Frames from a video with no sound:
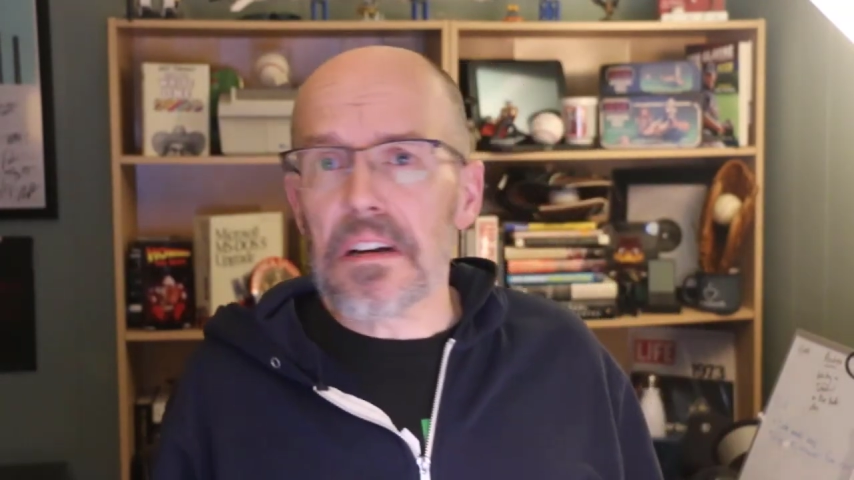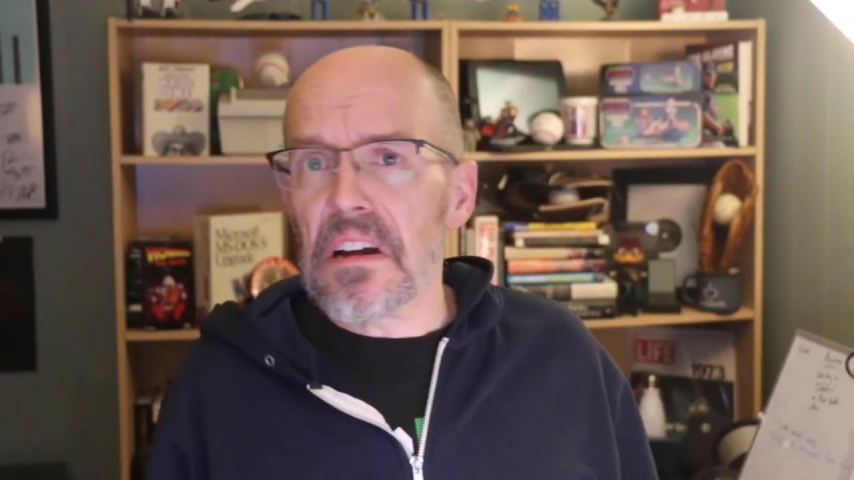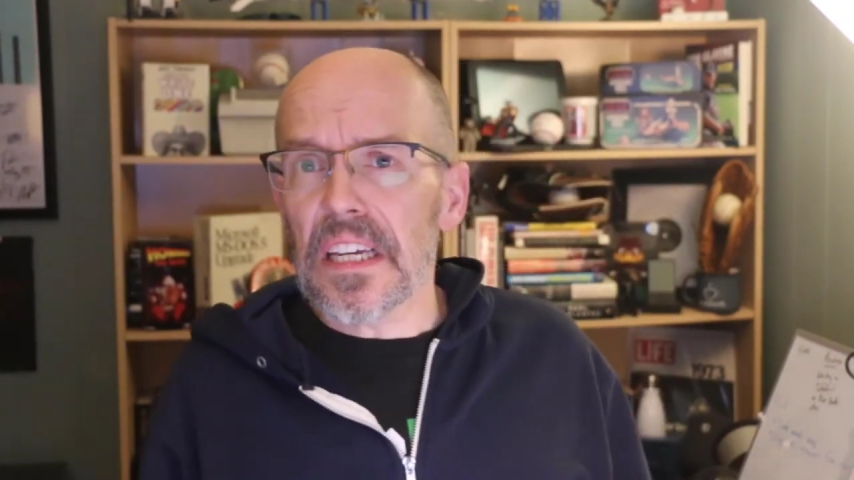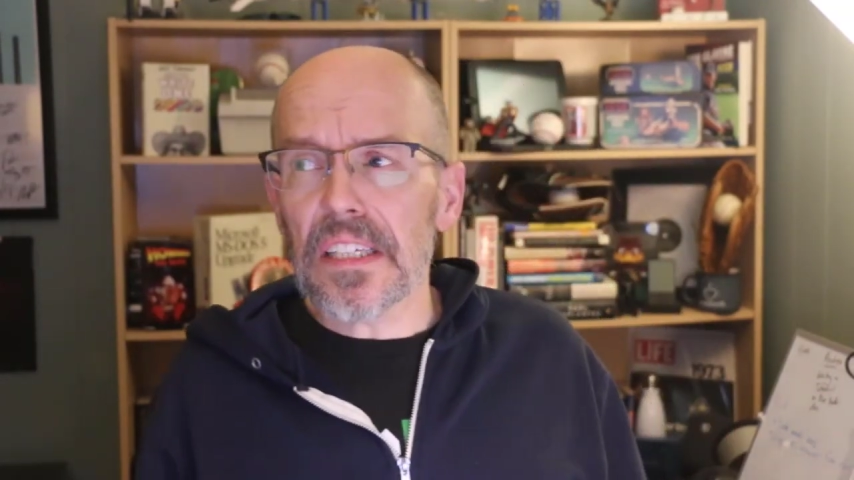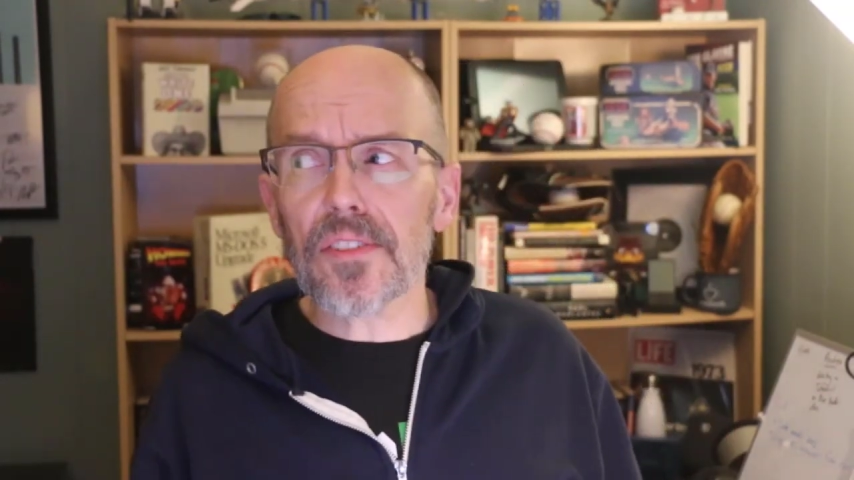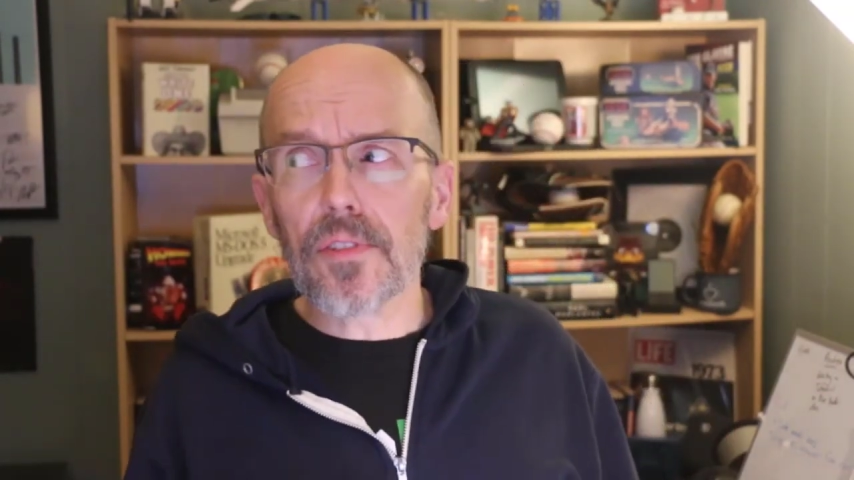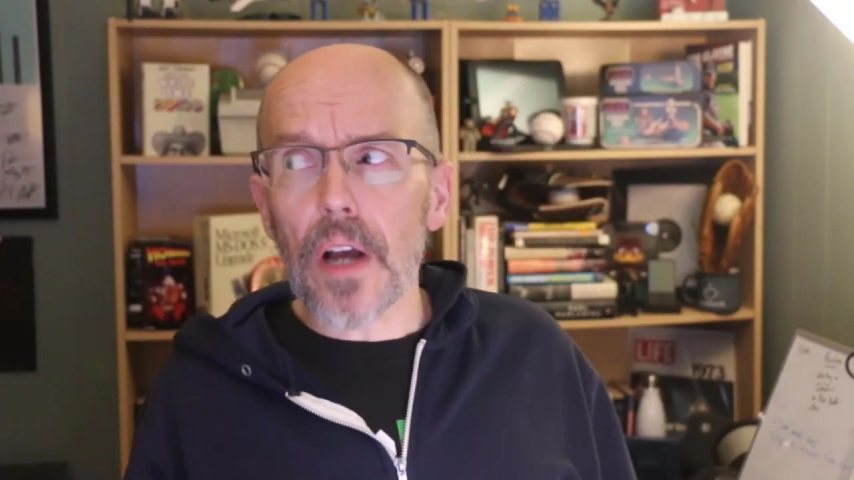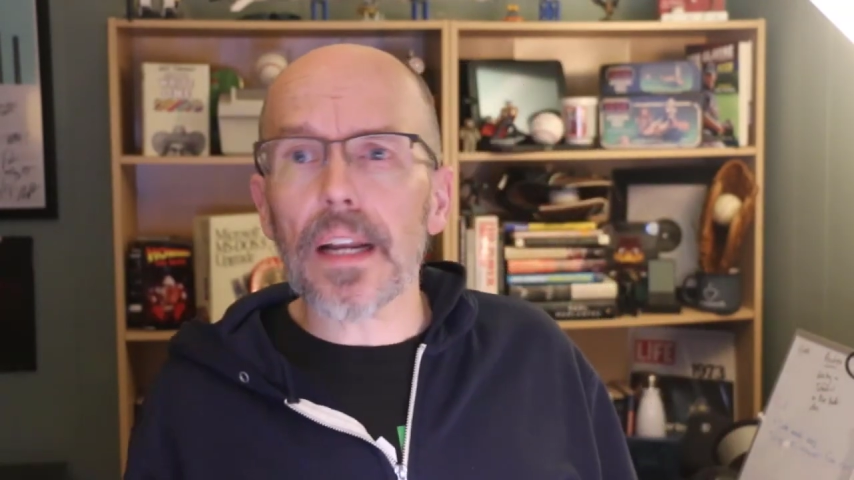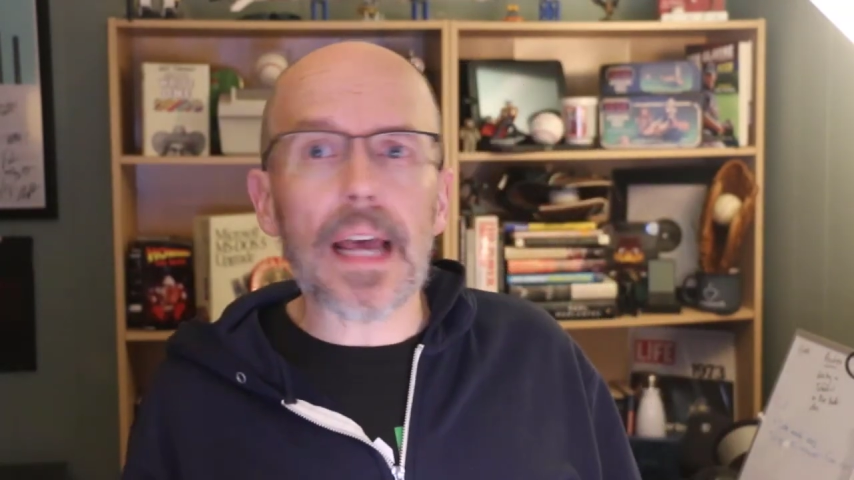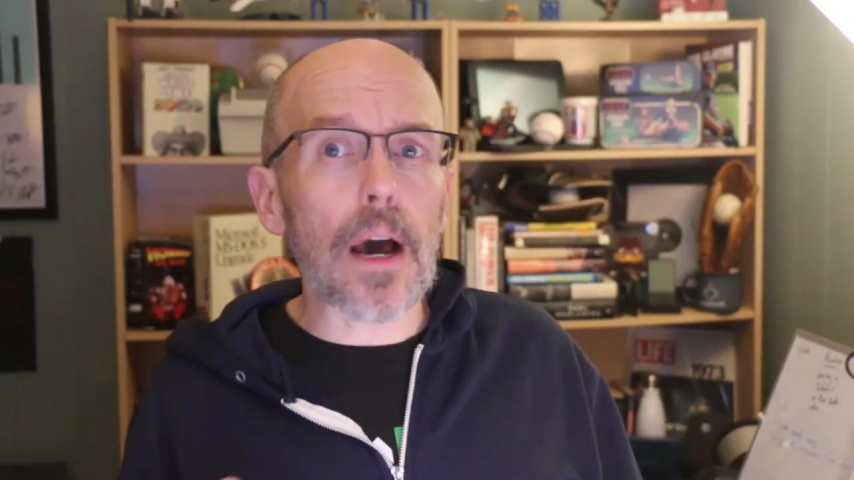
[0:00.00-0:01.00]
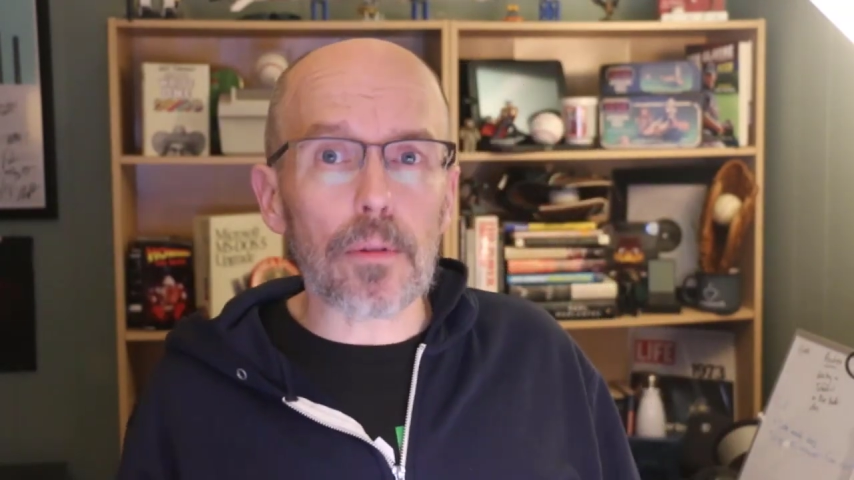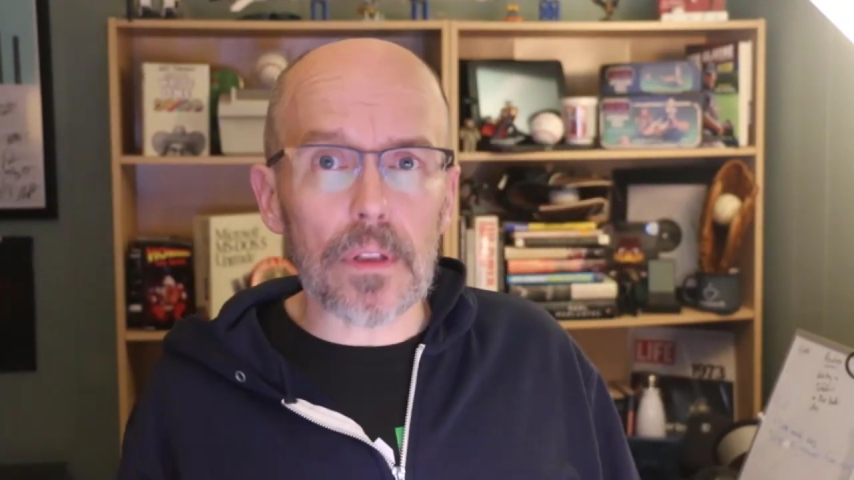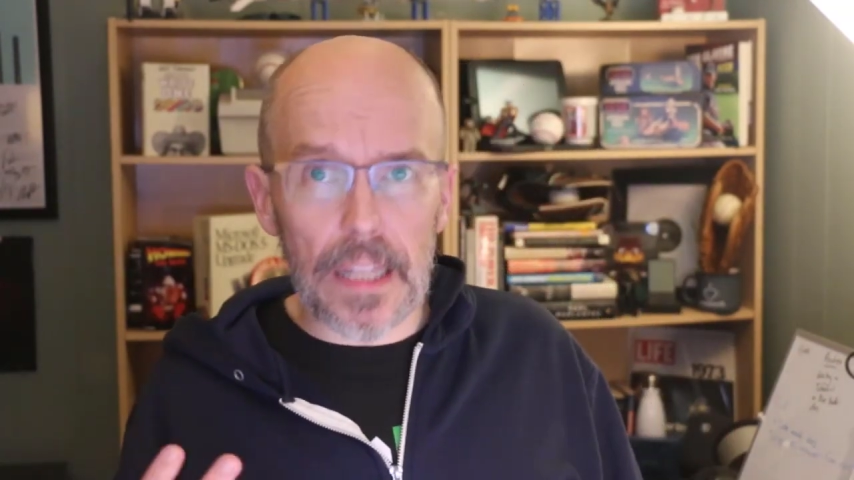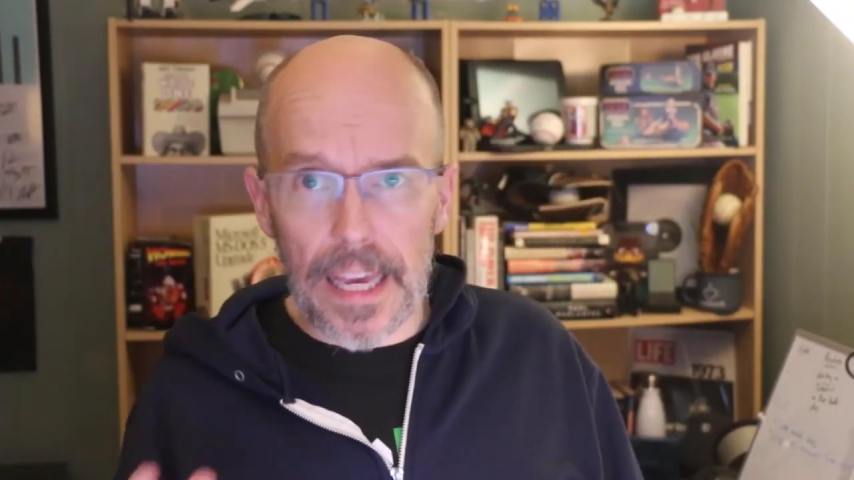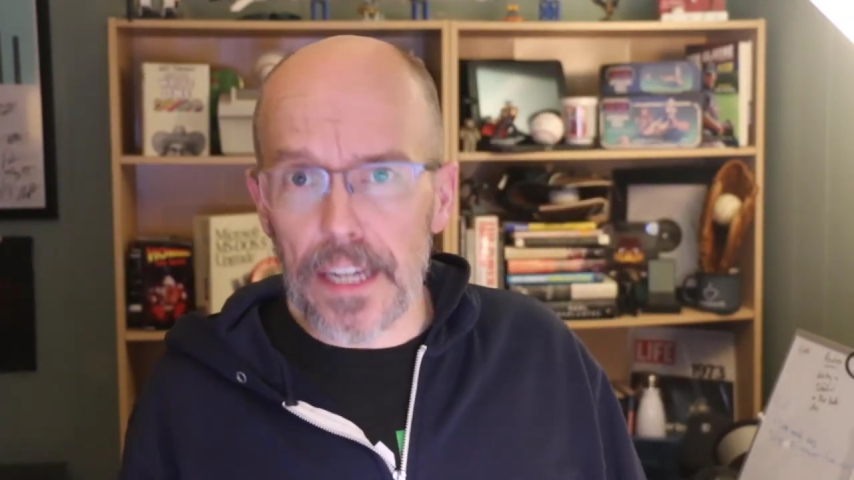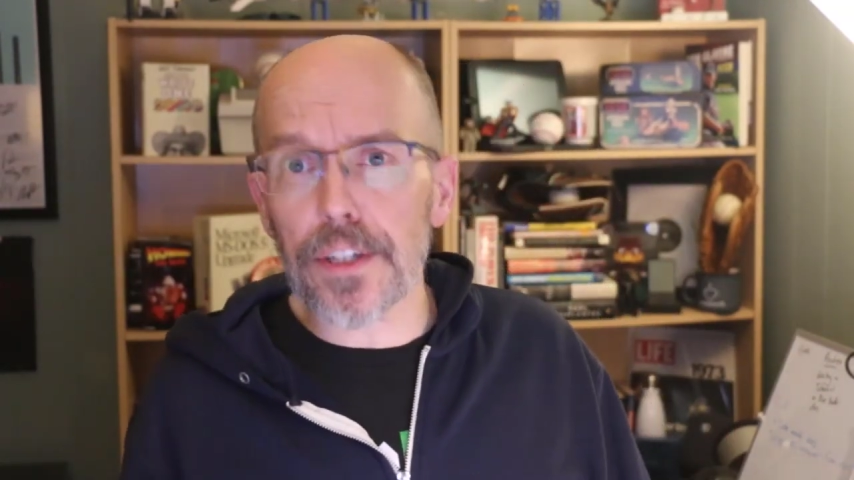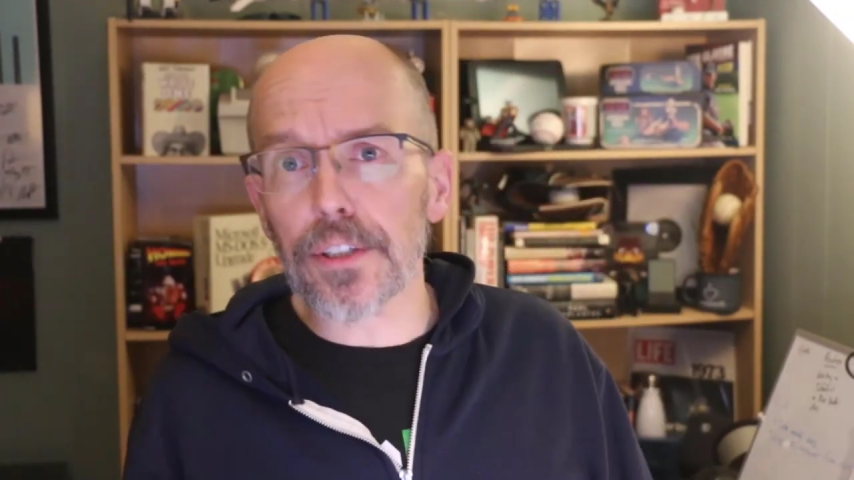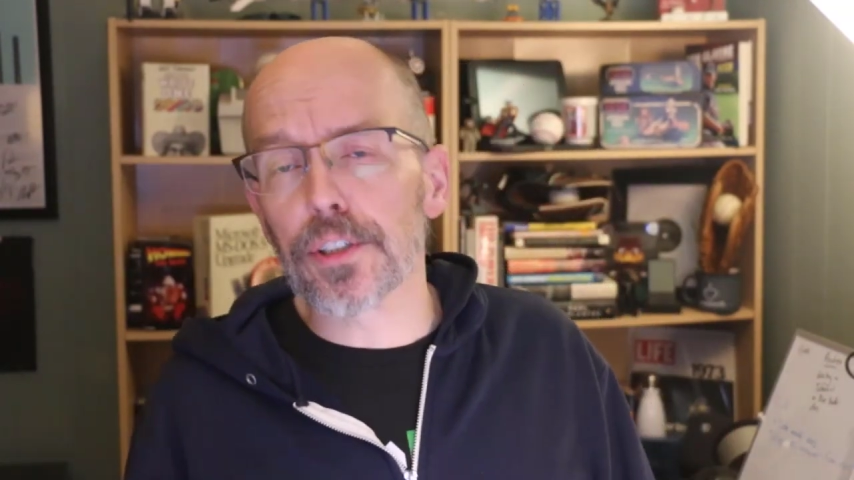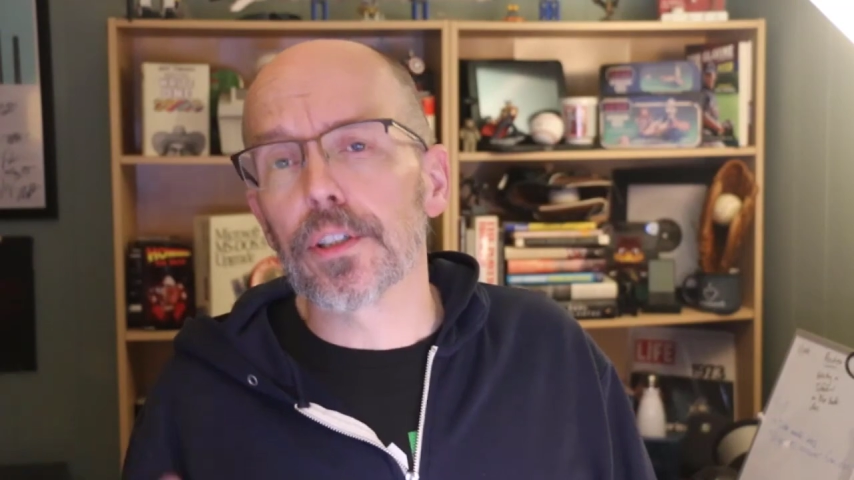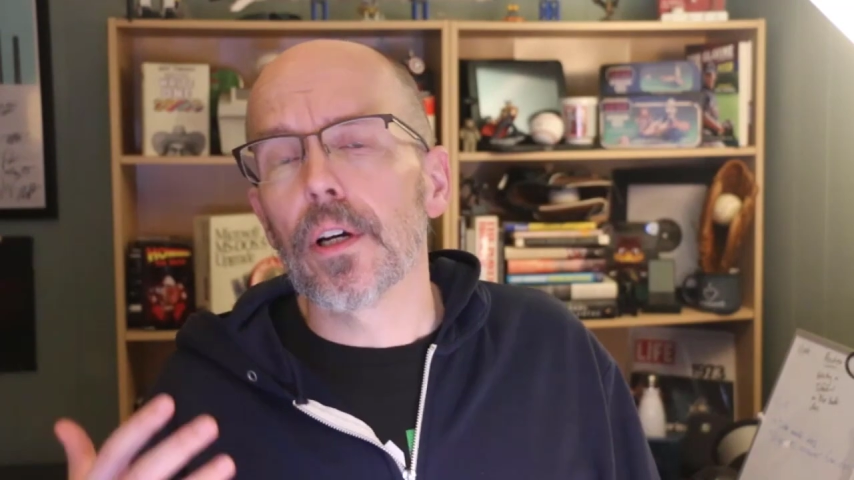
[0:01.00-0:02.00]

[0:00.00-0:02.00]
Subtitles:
is not outlandish